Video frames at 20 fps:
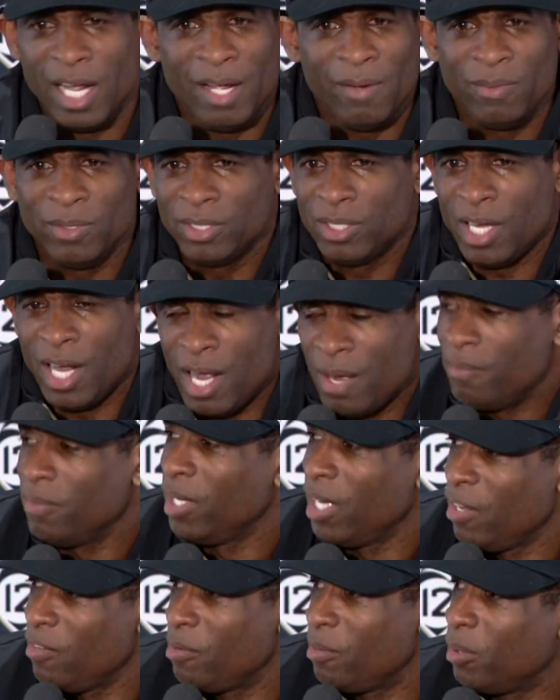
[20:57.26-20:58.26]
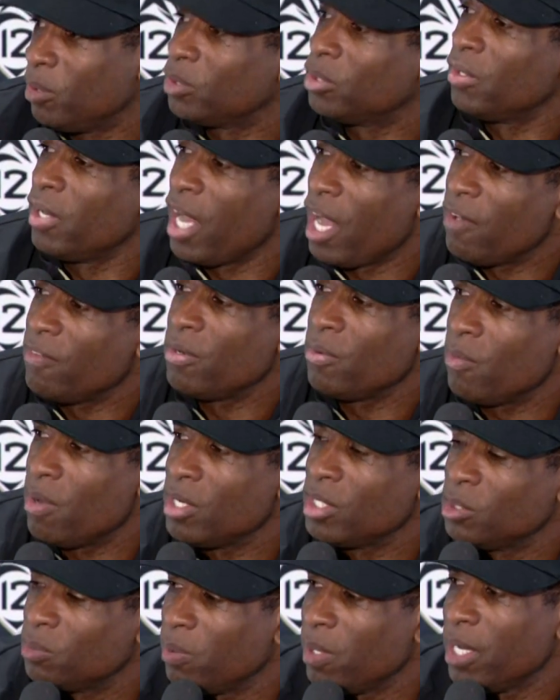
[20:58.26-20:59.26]
It was unbelievable. So
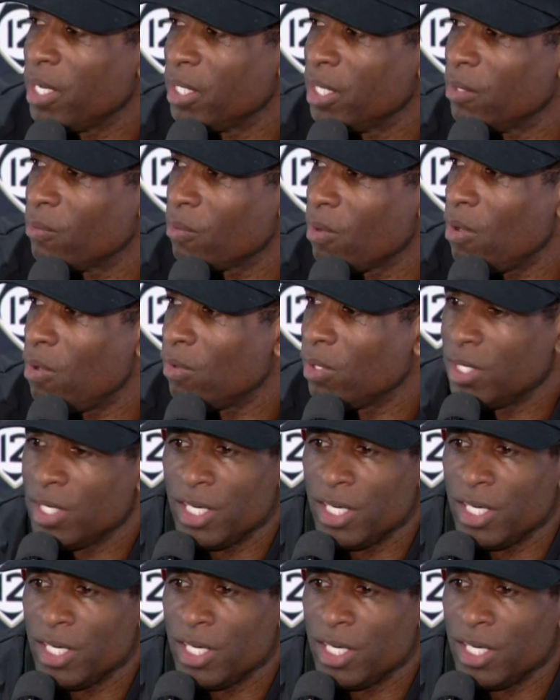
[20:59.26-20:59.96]
everyone is playing their role,